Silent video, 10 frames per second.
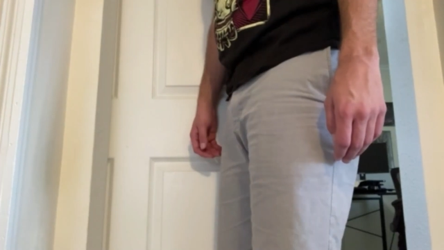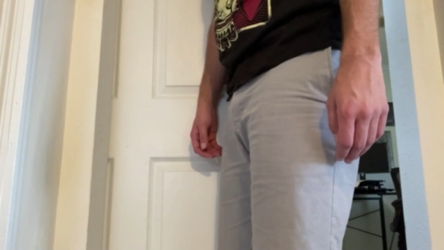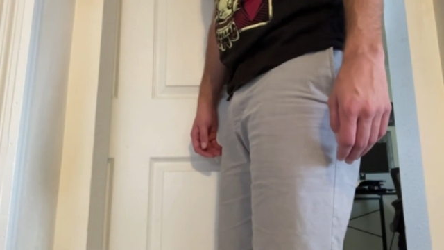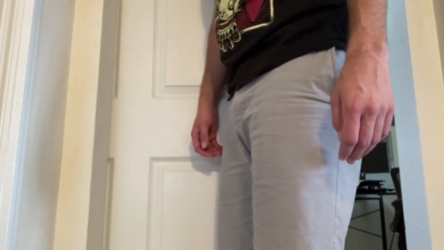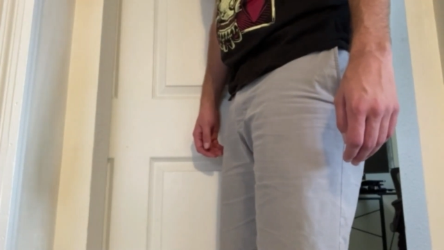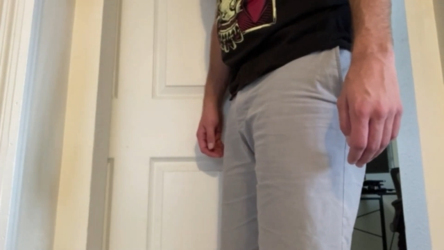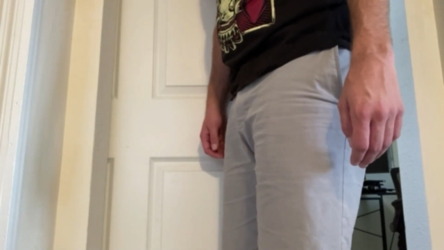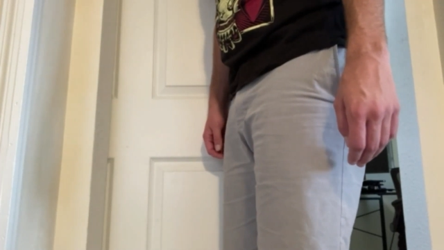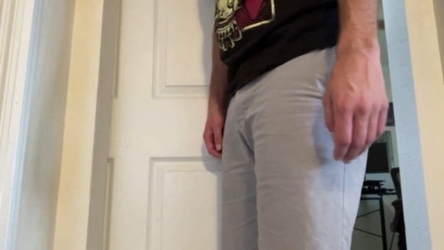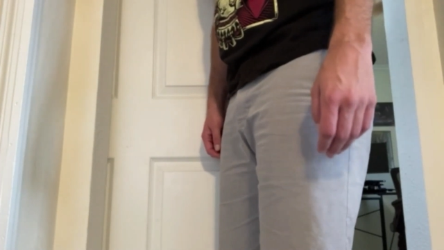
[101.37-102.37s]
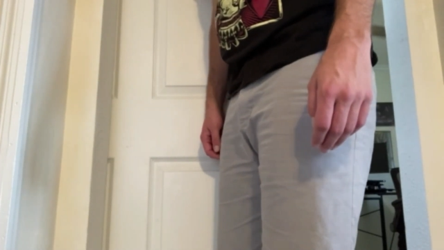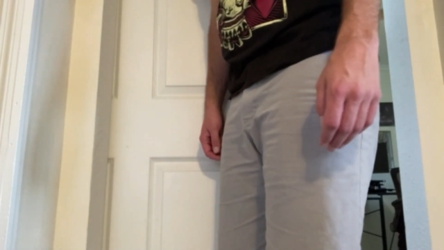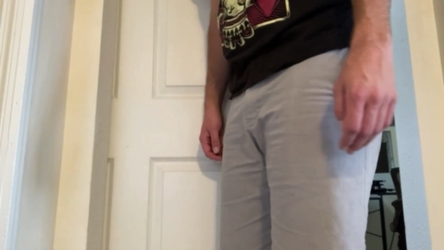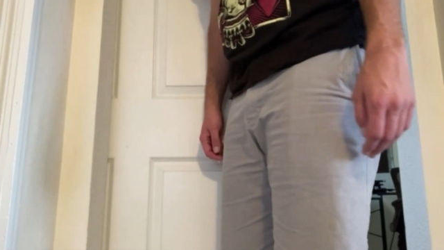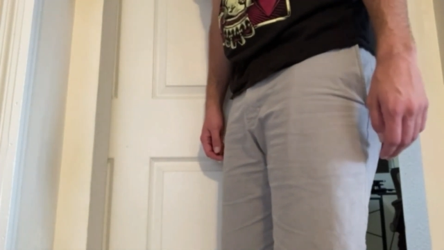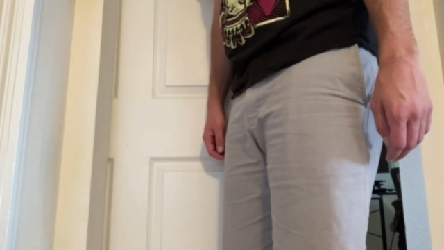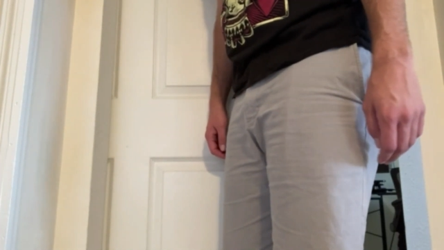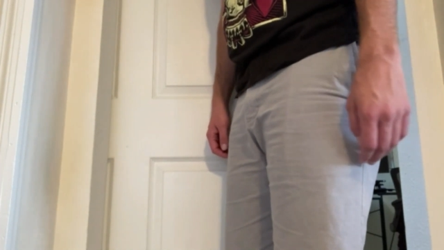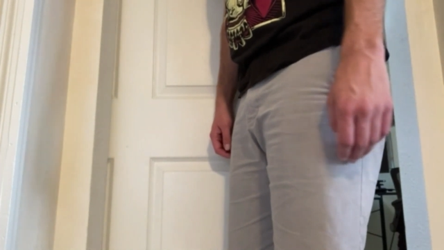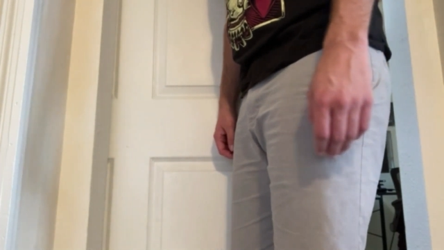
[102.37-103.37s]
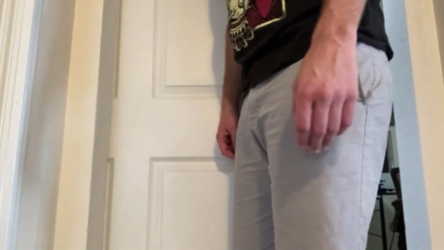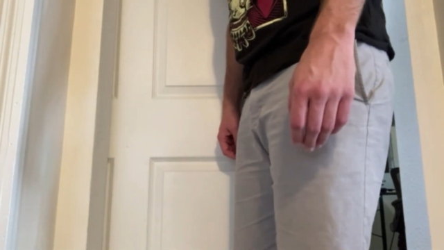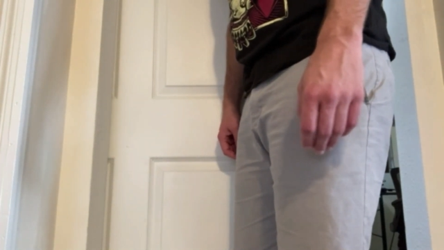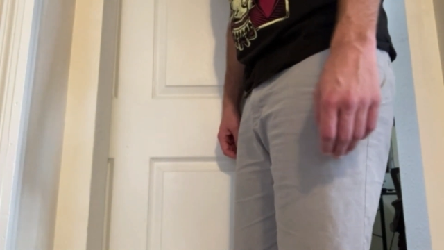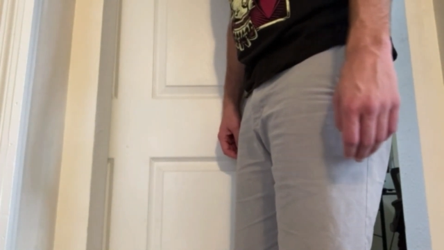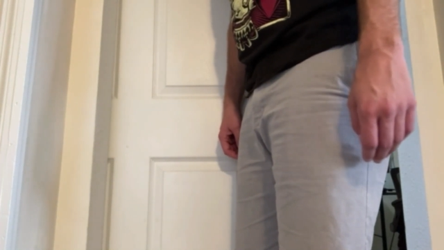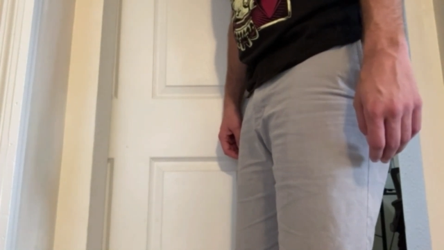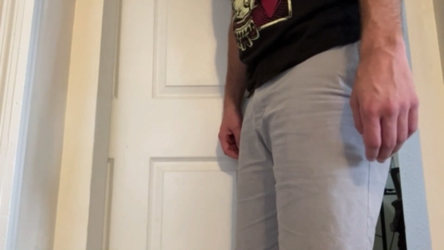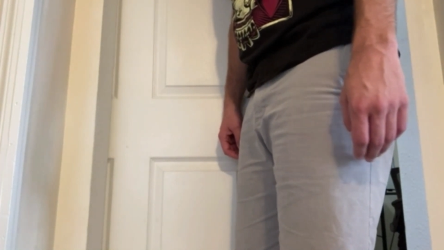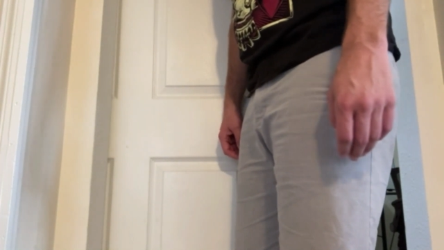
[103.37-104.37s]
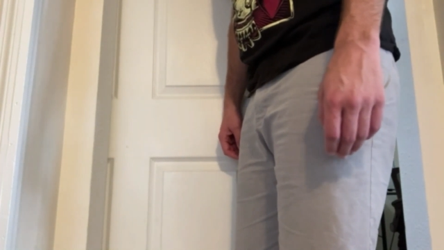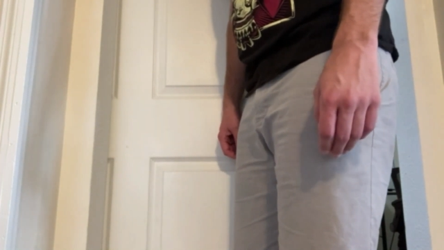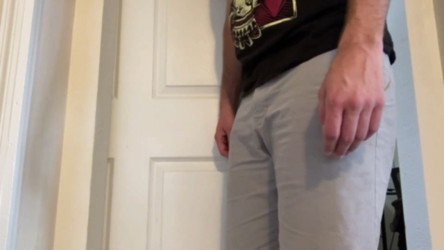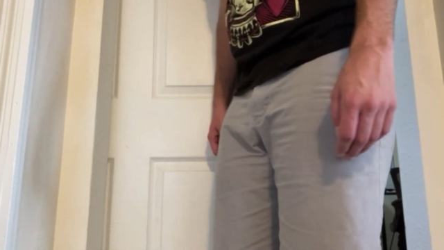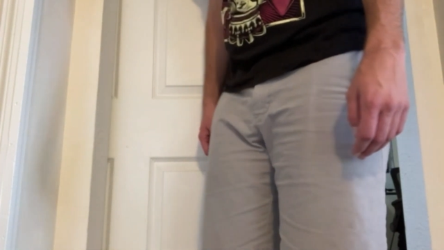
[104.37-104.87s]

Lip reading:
Nobody's mouth can be seen.